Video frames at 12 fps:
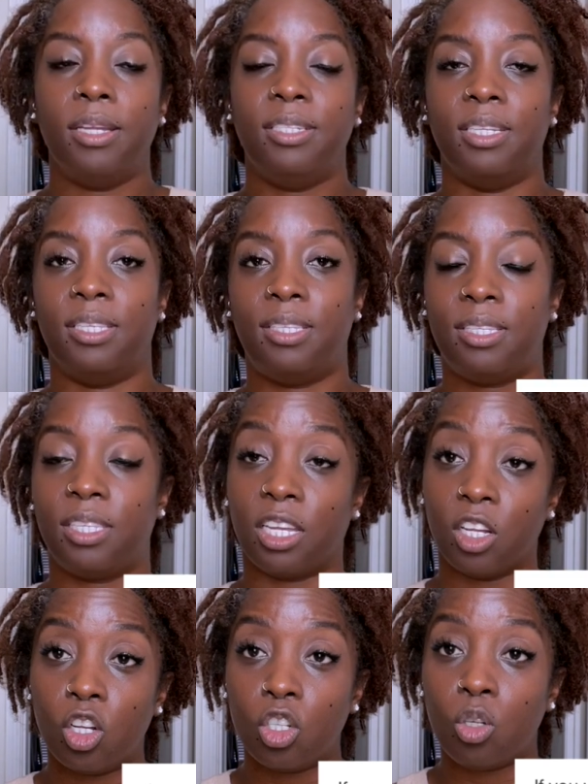
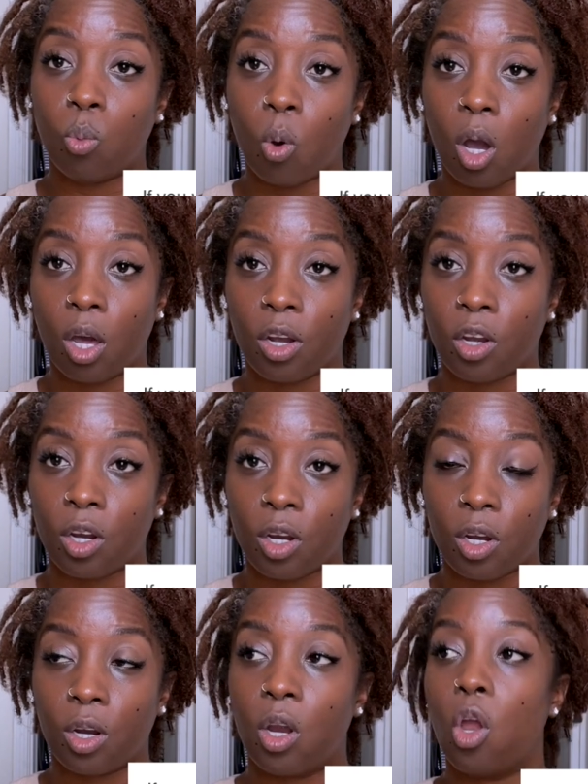distilled
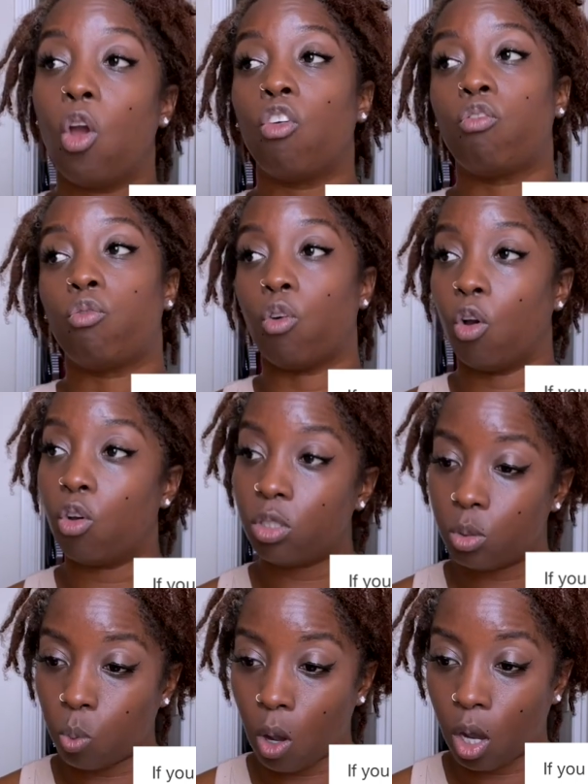water,
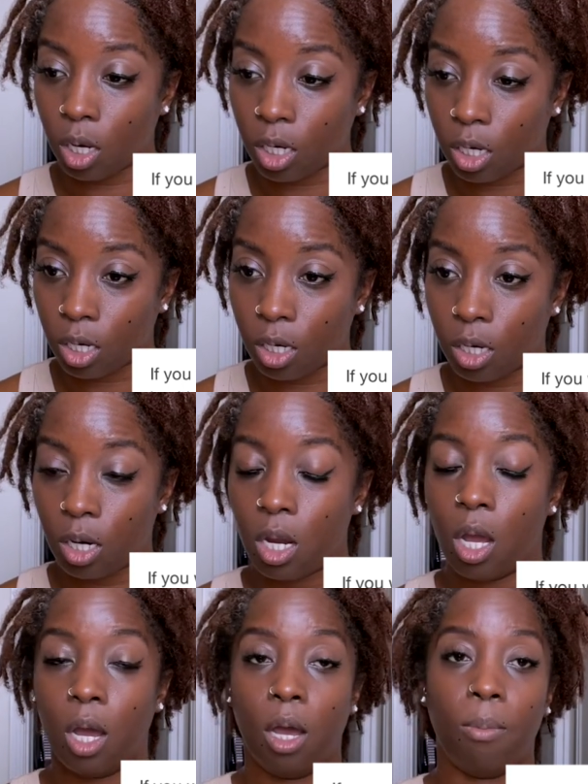rose water,
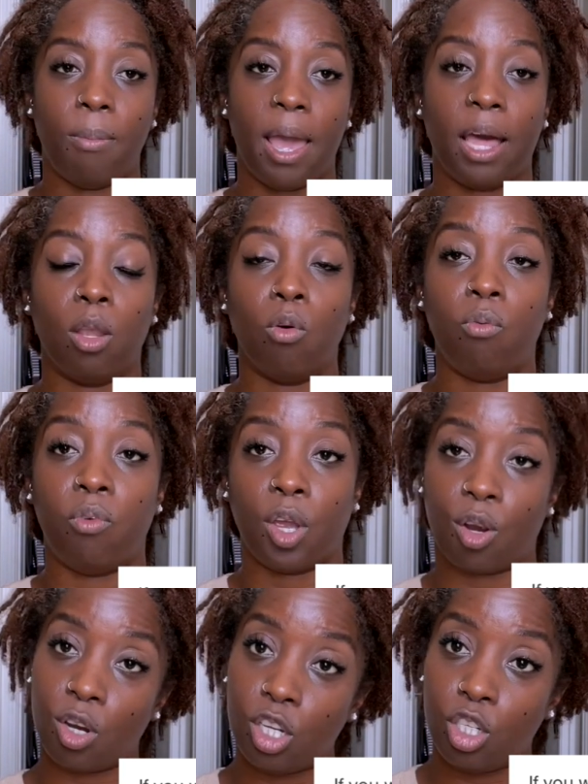aloe
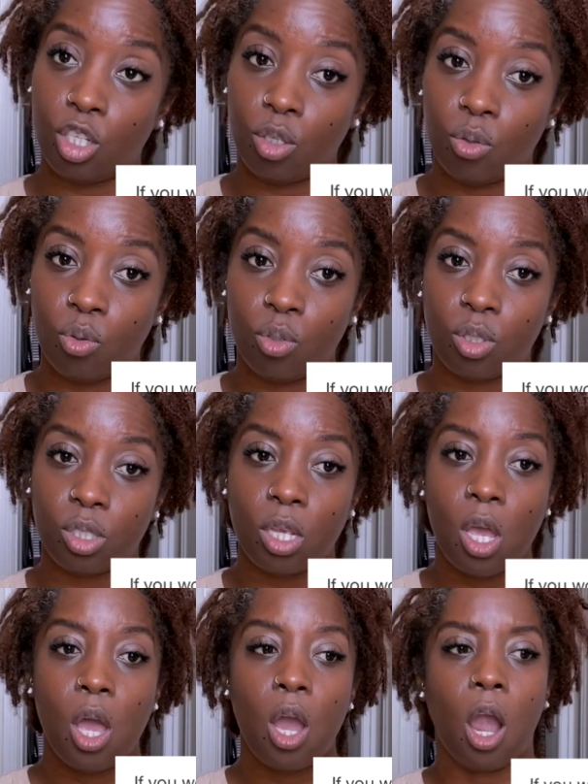vera juice,
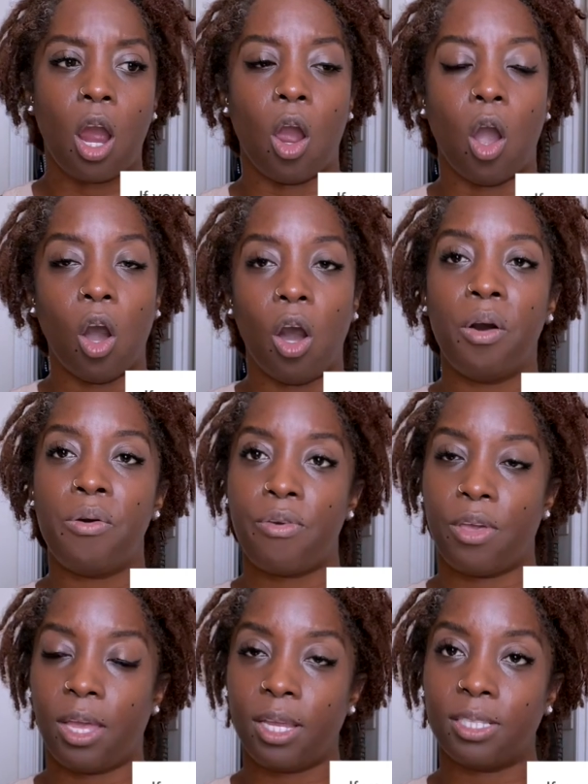are all
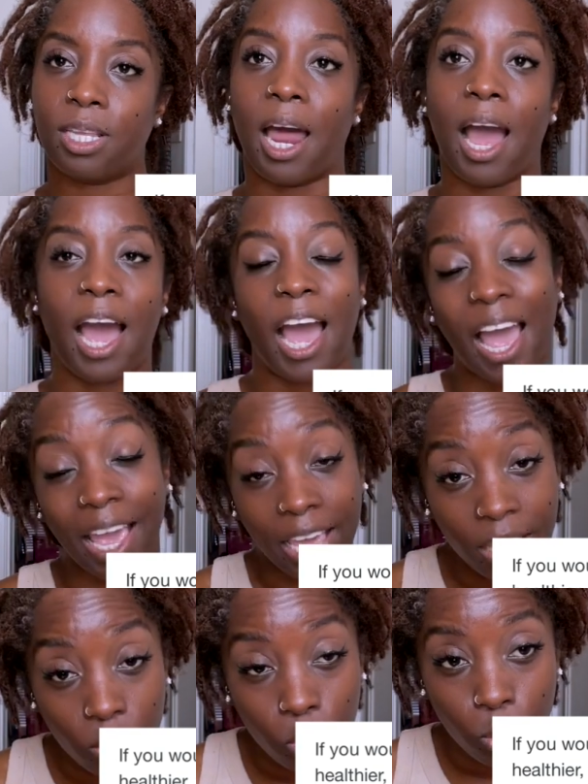things that
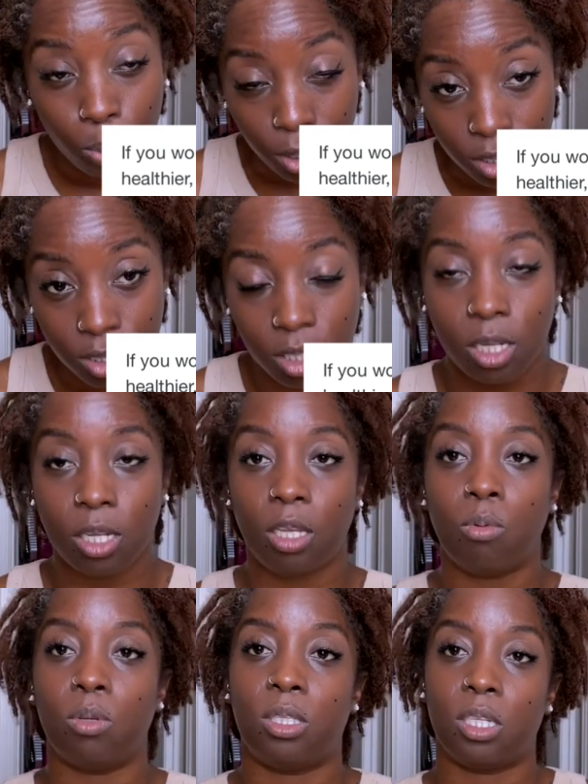I
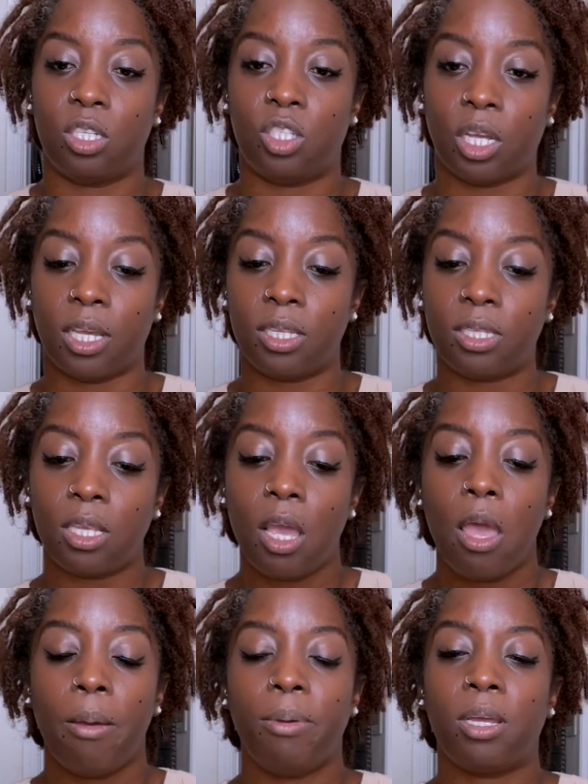personally would suggest,
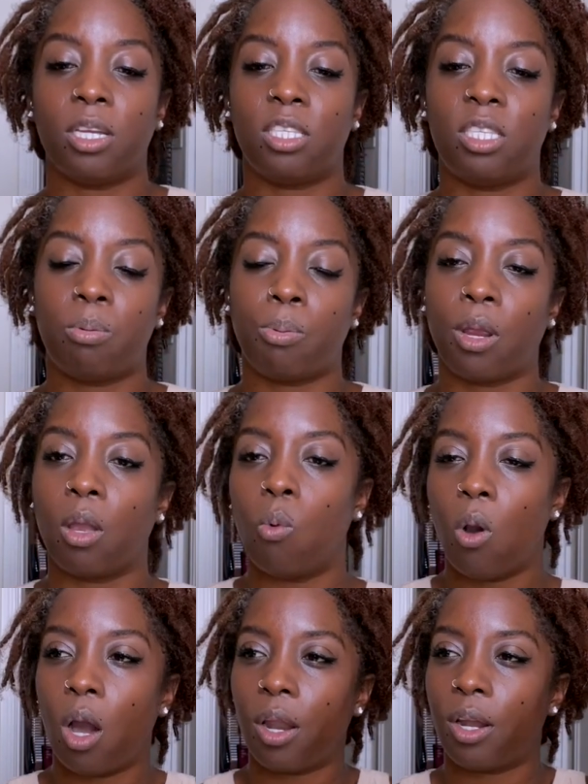because spring
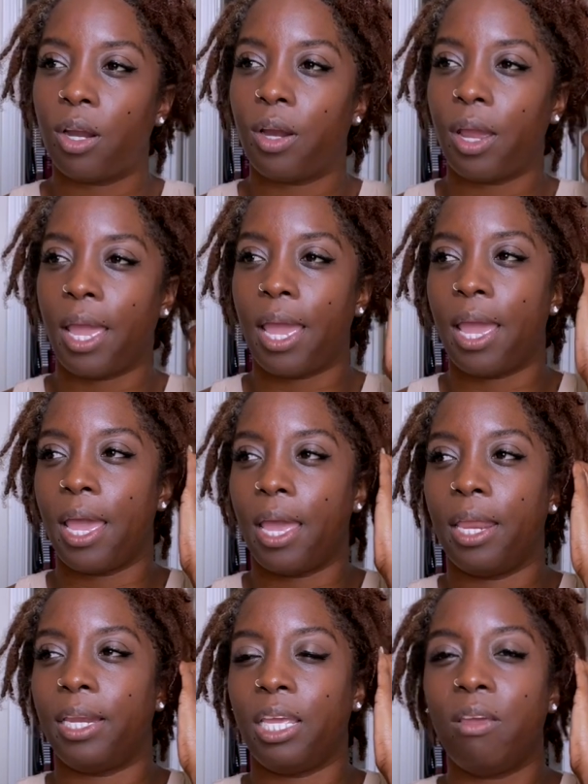water
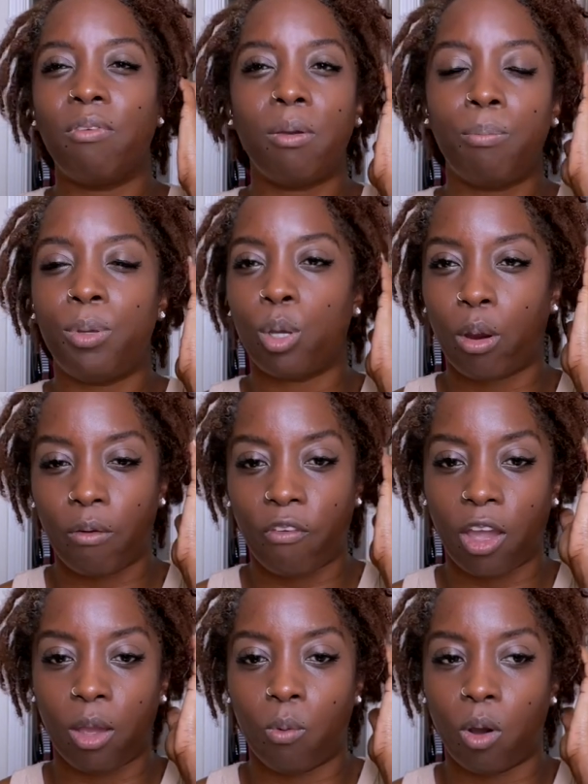and even
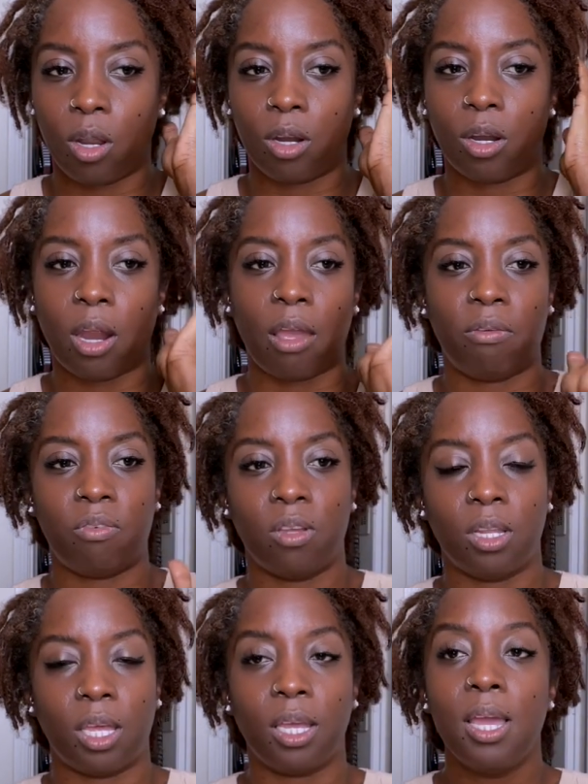purified water, I
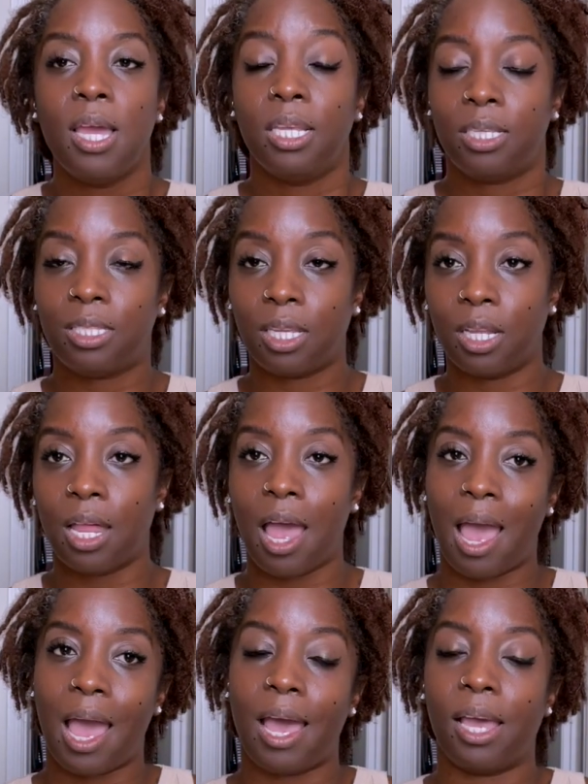feel like, still
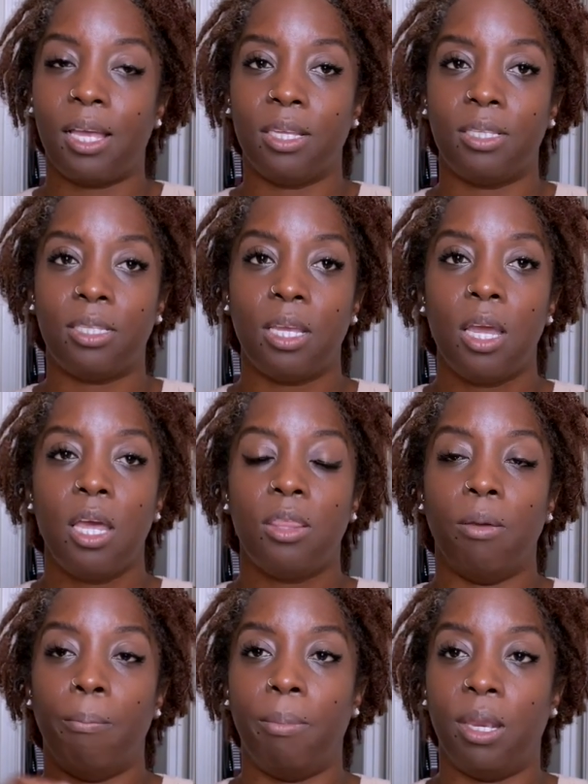has
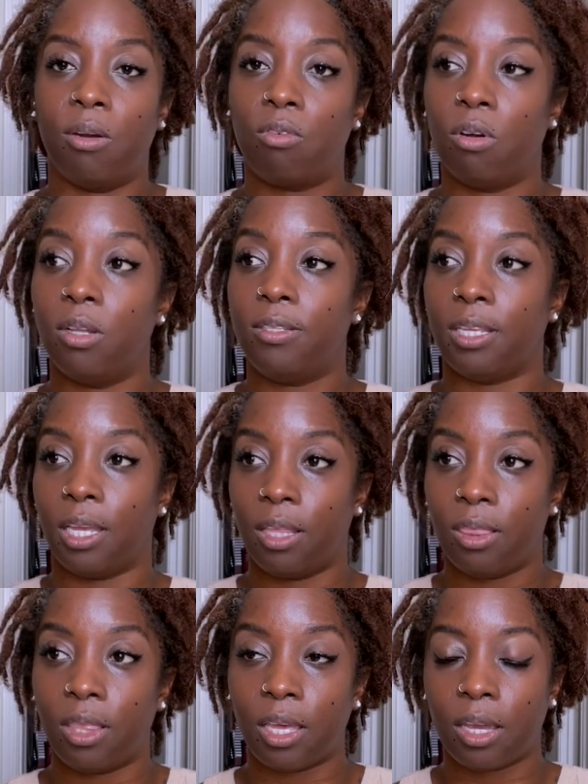the minerals
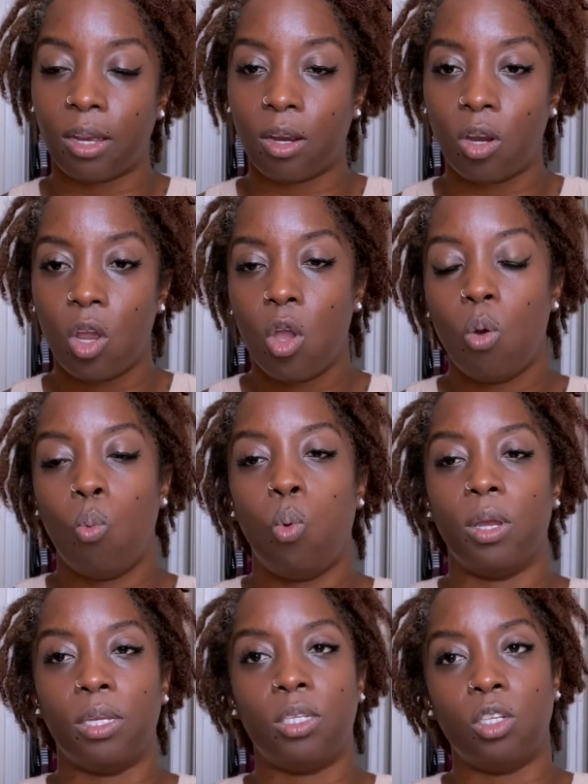in there,
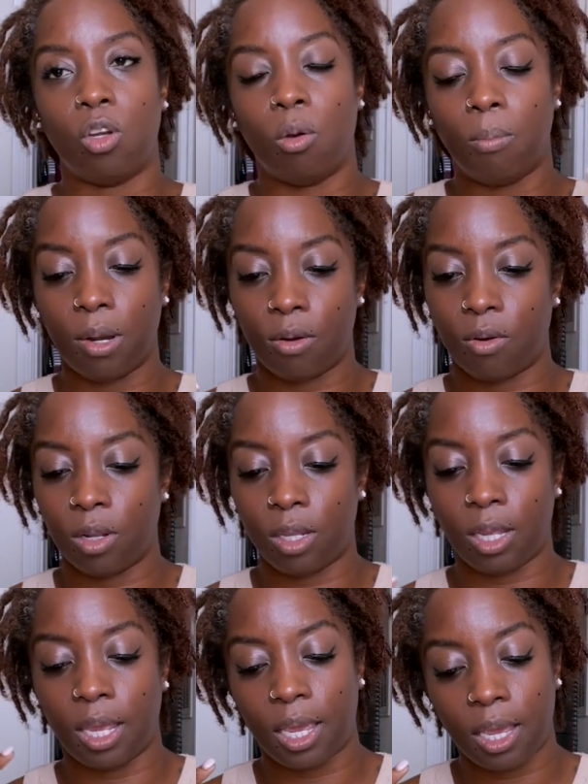which, you know, mineral
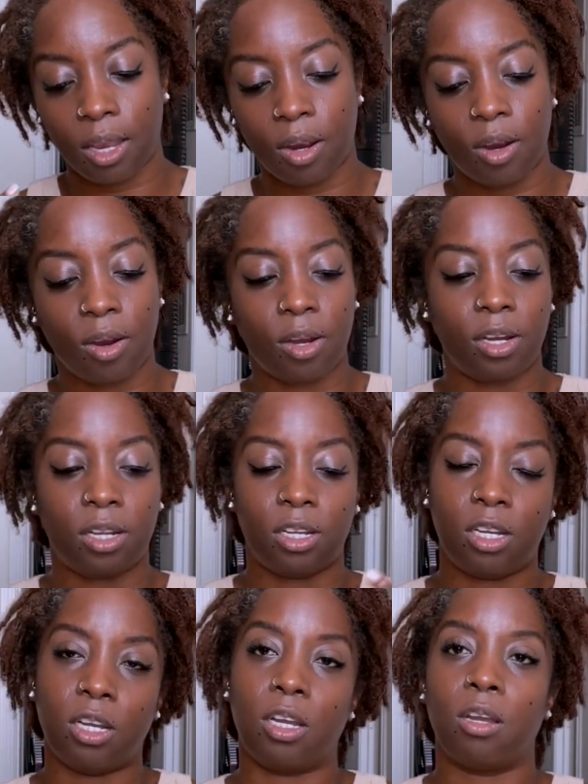in hair, it
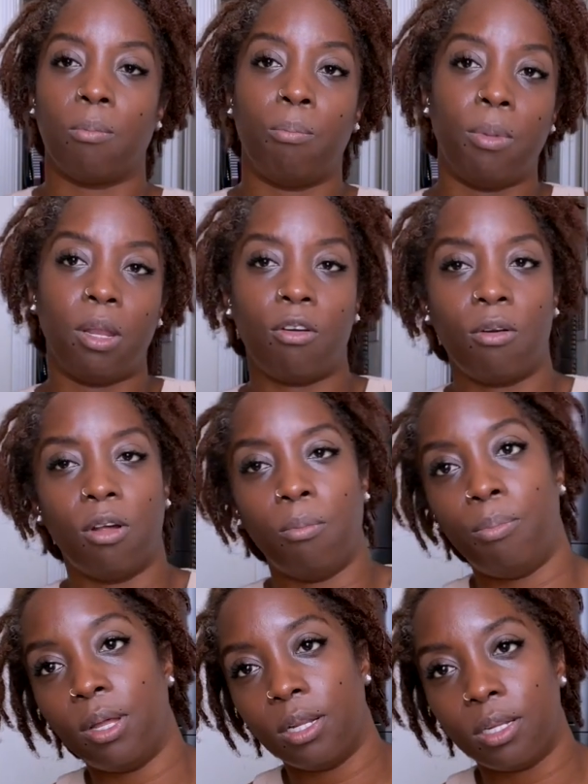could mineral
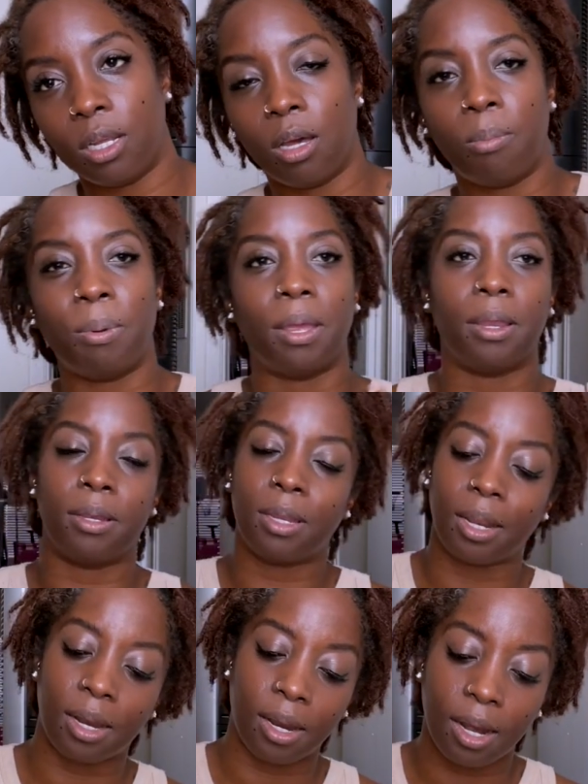buildup and
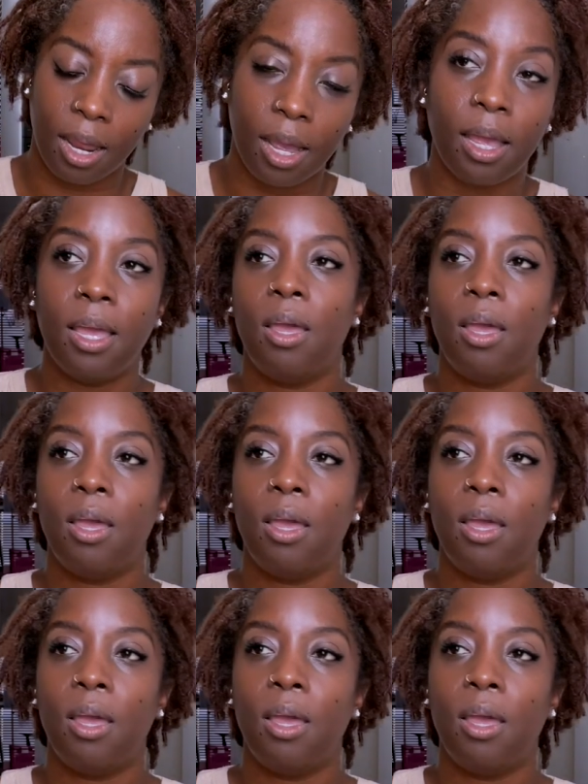da da da.